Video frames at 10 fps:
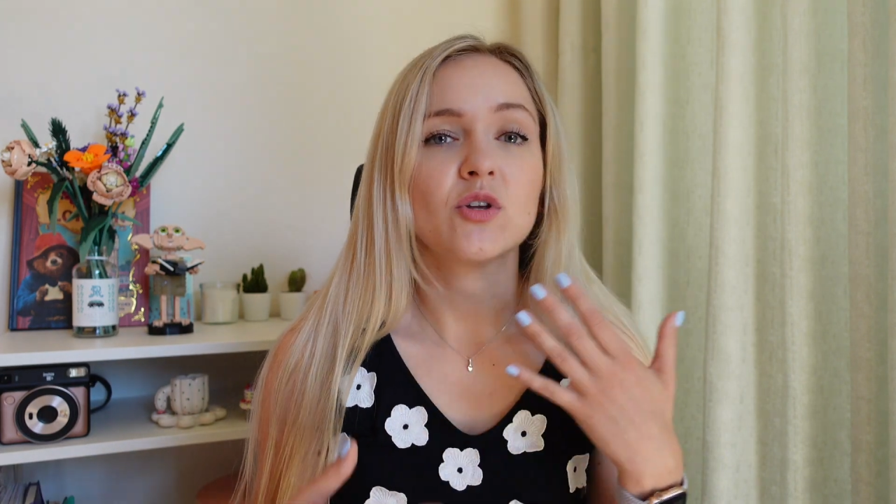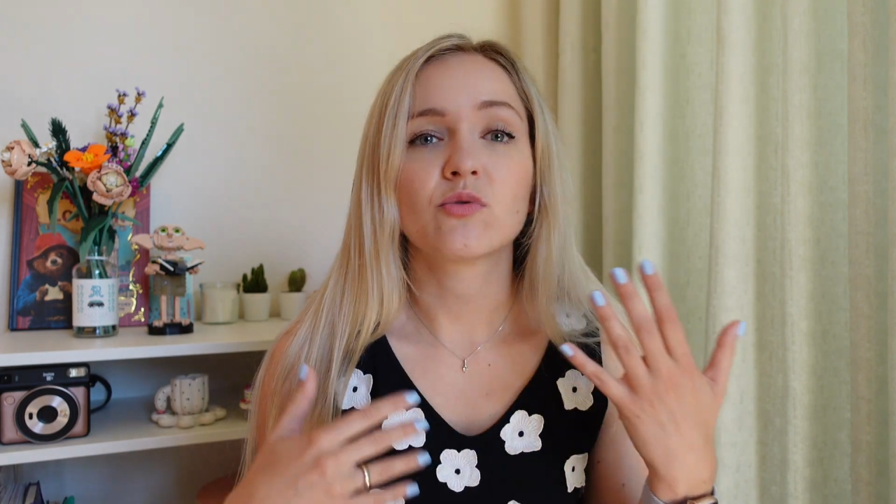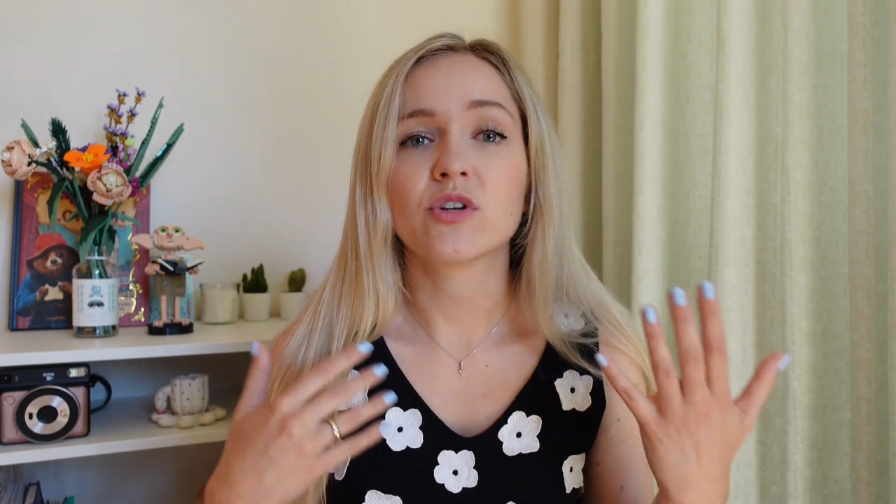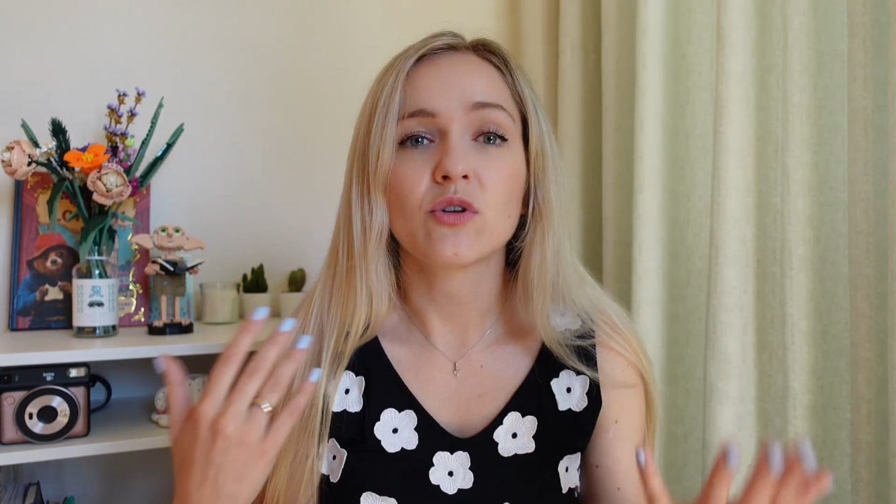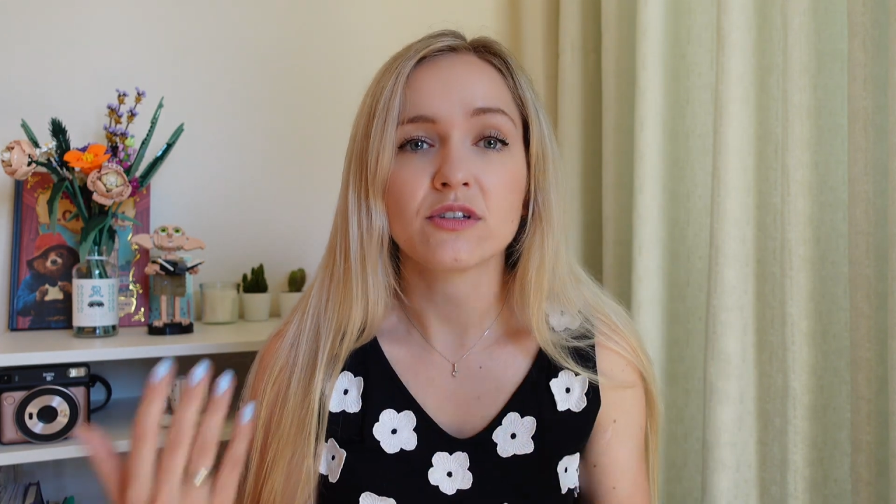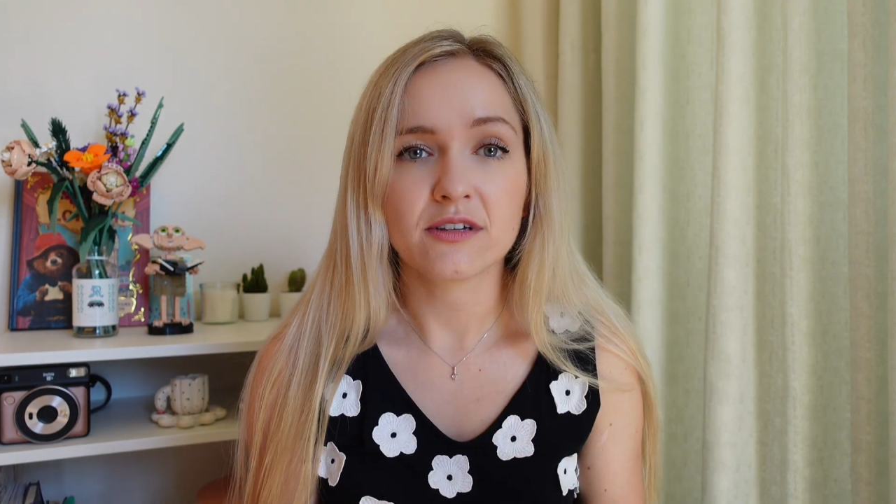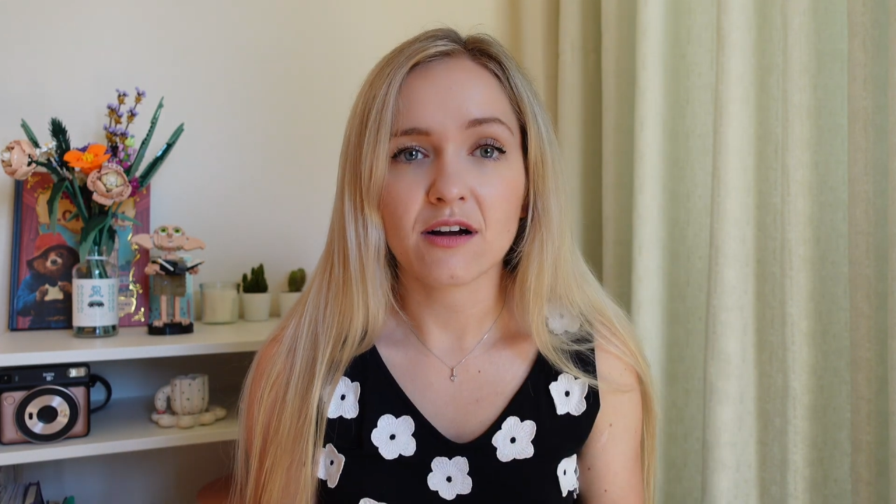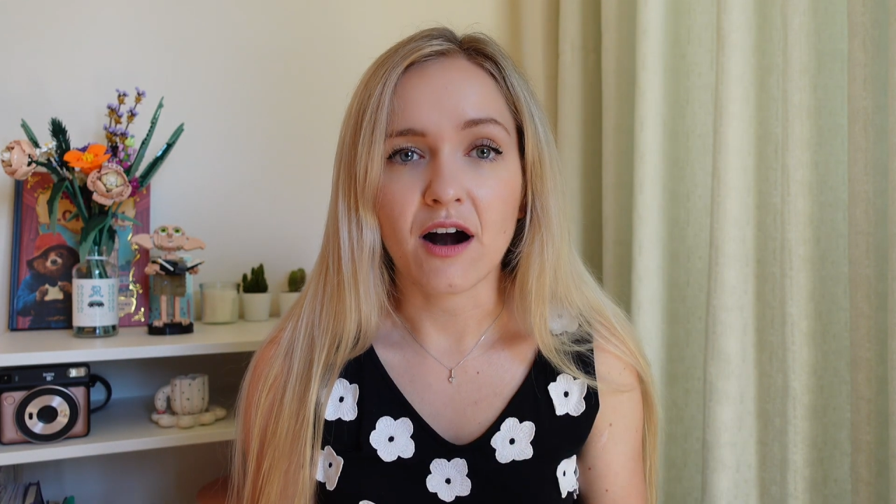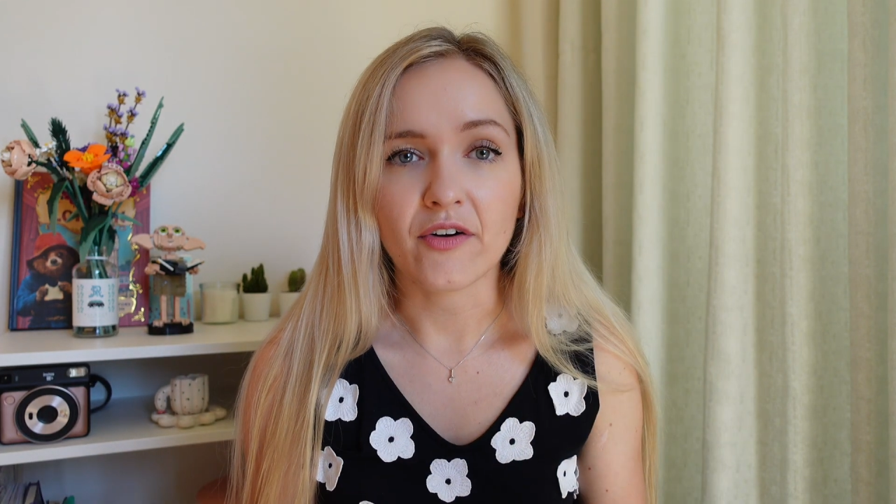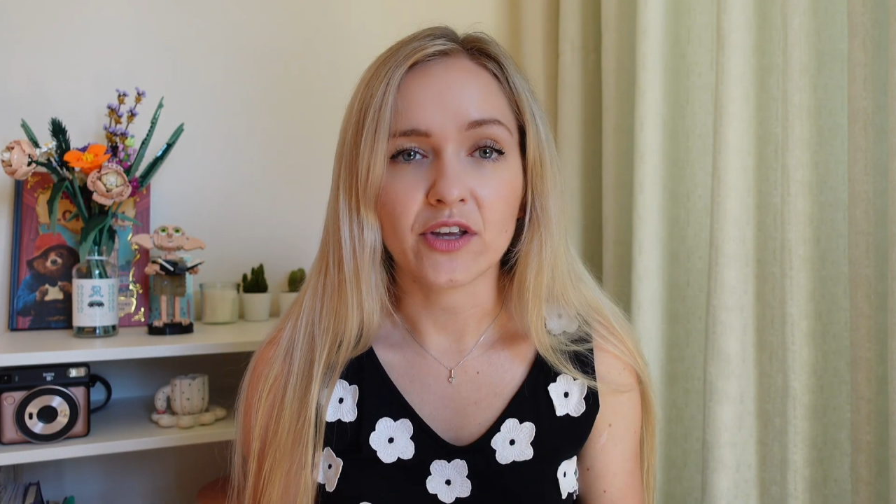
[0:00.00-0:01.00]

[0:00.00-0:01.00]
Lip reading: you're not in a hurry.